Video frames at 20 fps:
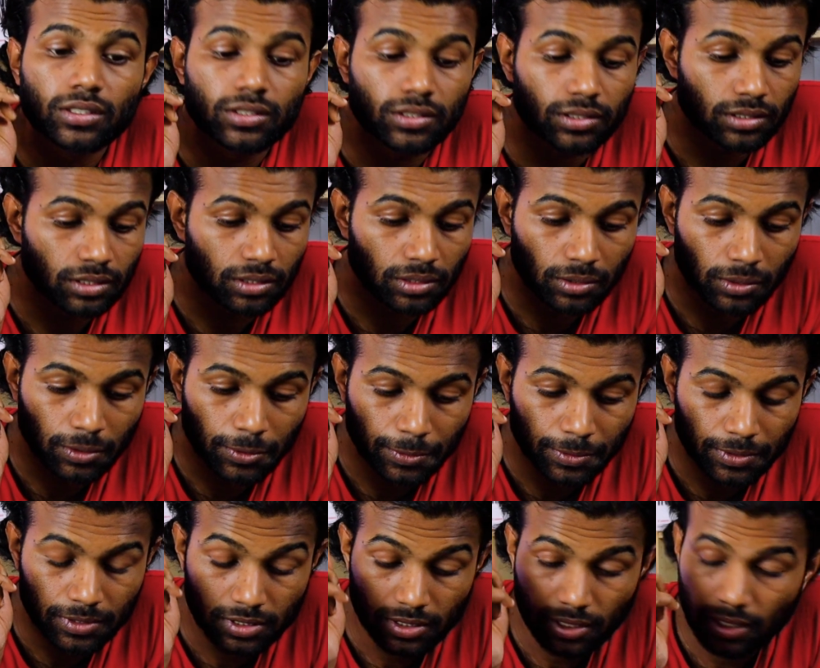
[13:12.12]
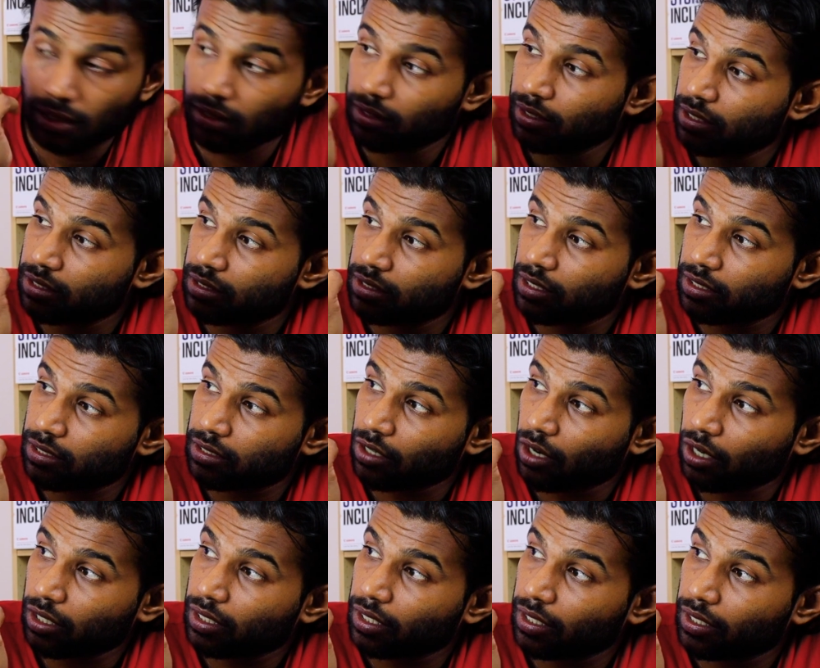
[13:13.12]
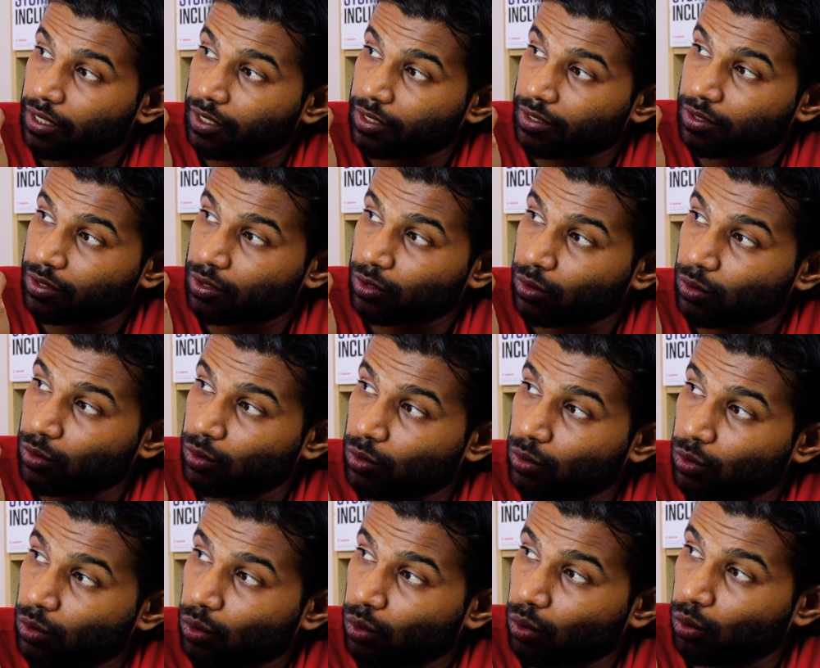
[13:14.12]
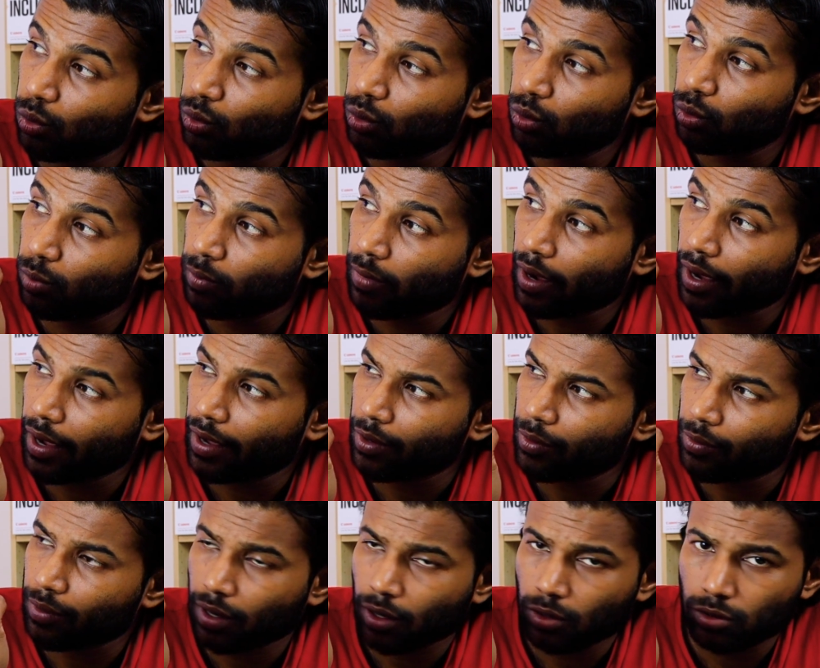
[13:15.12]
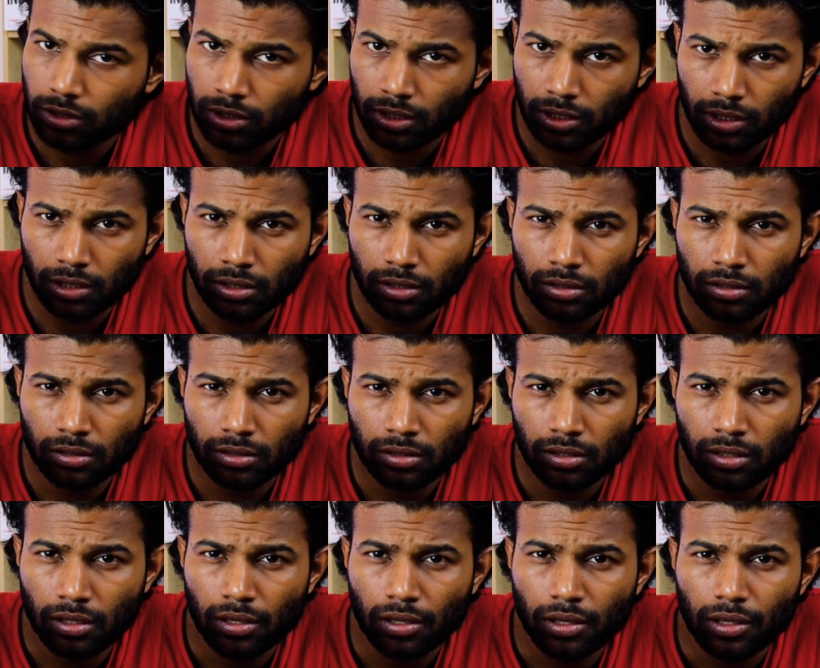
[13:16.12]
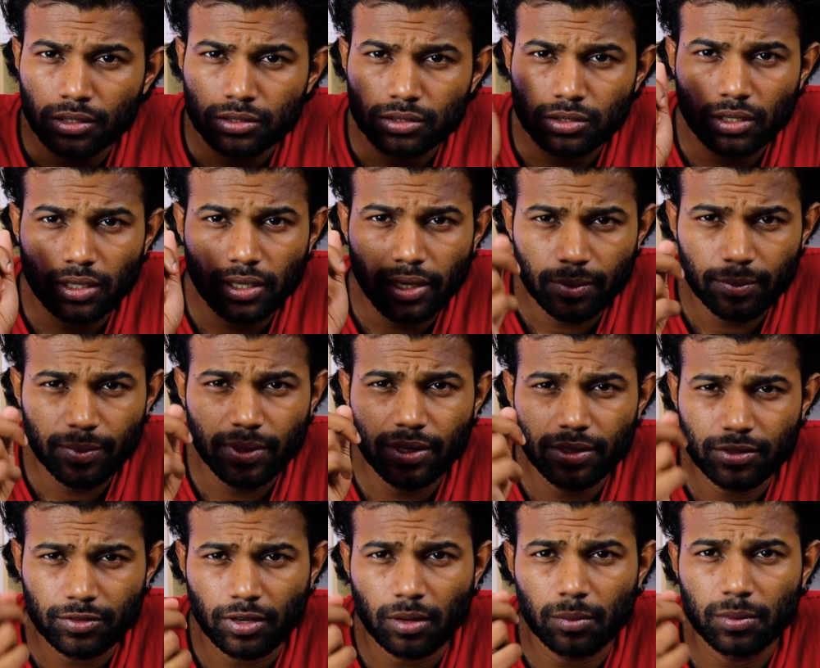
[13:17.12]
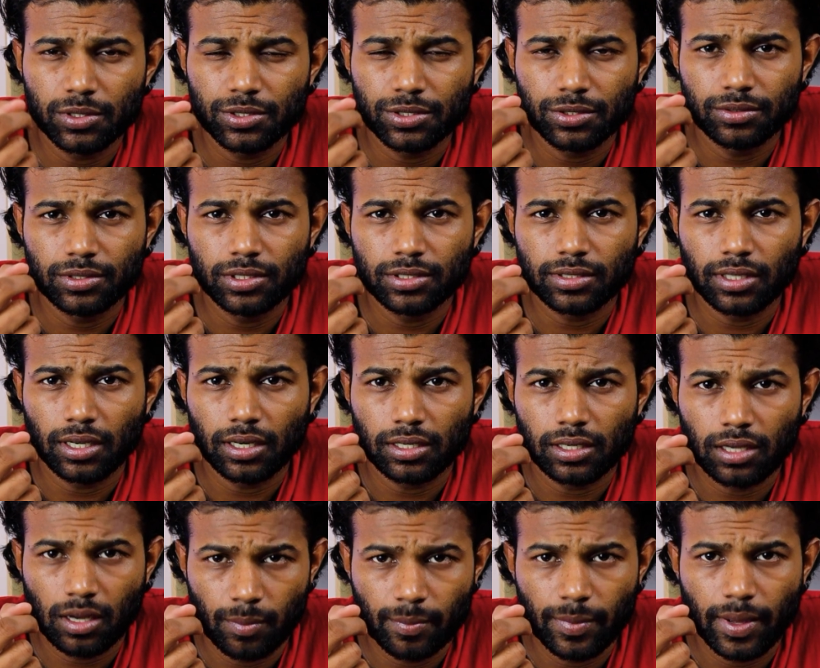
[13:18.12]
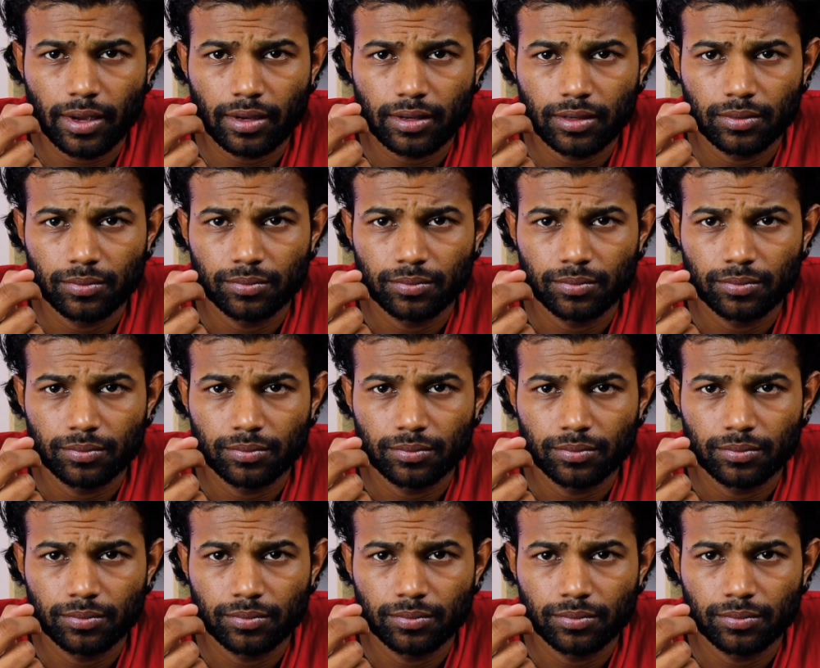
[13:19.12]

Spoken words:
So still this does not connect to my router. So let me troubleshoot this and come back.